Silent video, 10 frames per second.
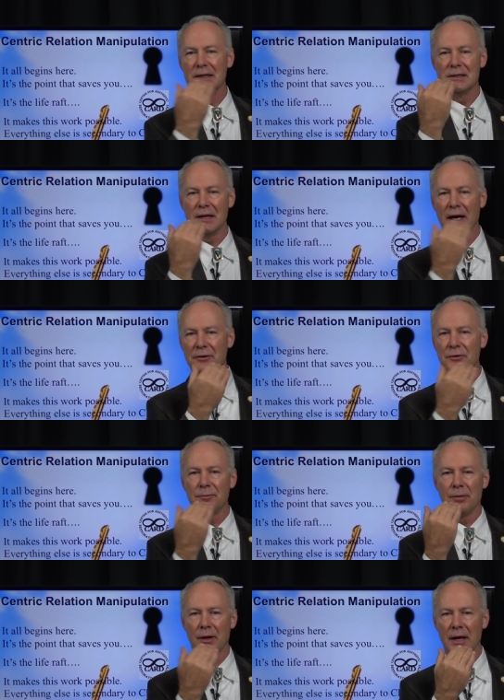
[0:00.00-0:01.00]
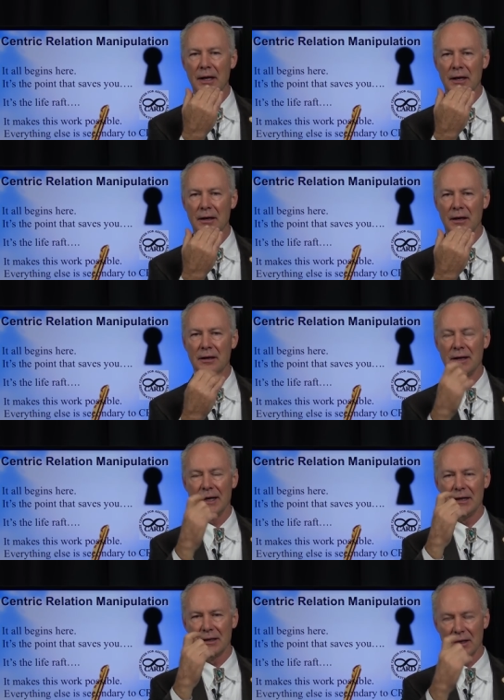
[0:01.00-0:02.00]
Incisal plane,
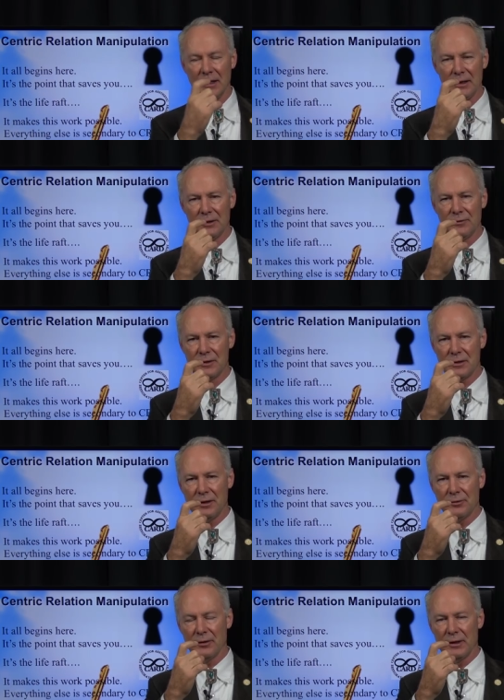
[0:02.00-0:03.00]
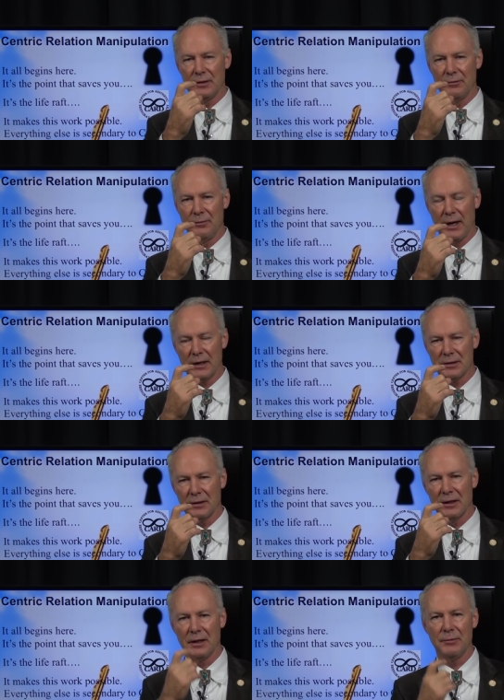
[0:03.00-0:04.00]
length of the central
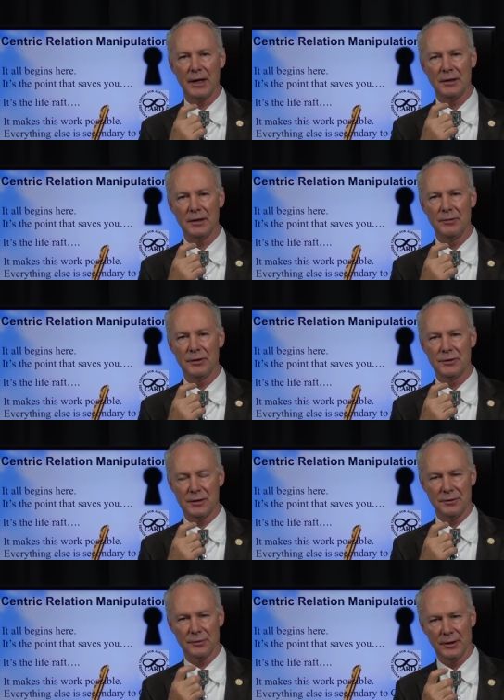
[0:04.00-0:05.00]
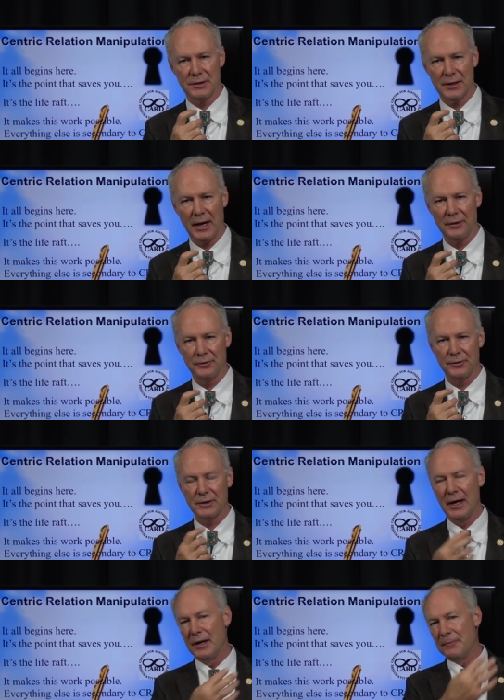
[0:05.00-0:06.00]
maxillary and mandibular central incisors
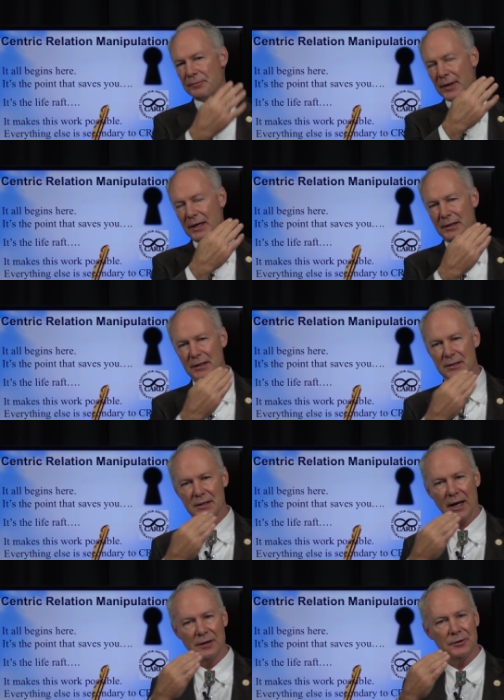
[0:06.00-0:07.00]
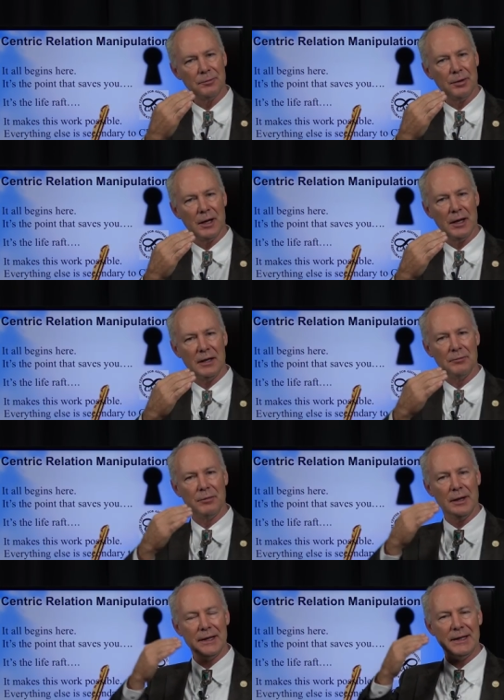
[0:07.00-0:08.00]
and the incisal plane
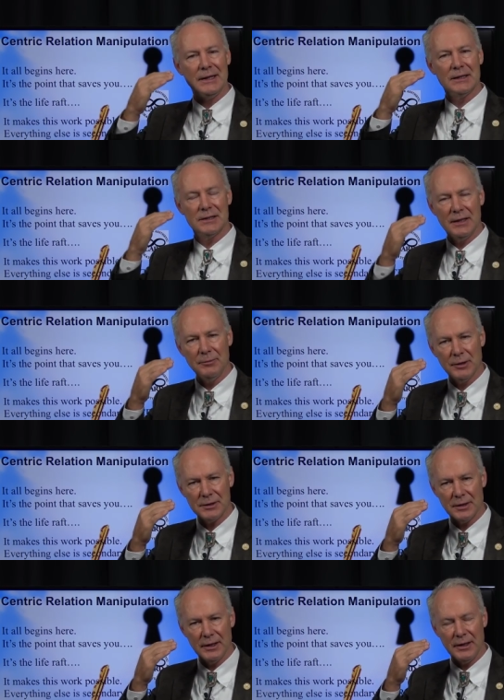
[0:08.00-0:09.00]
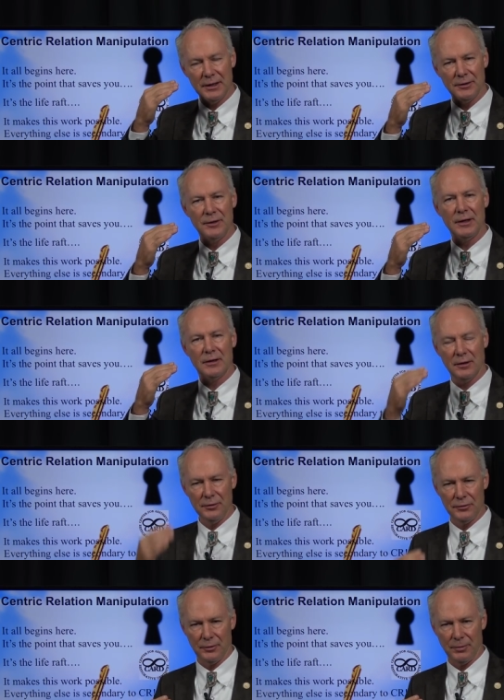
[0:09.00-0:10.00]
blending seamlessly into the
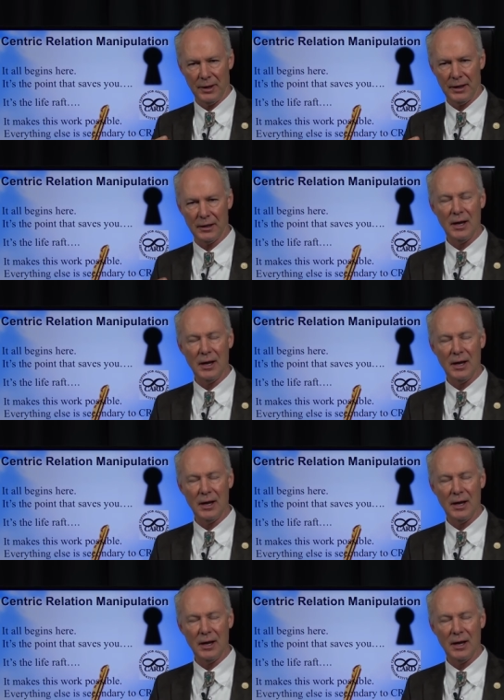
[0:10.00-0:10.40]
occlusal plane.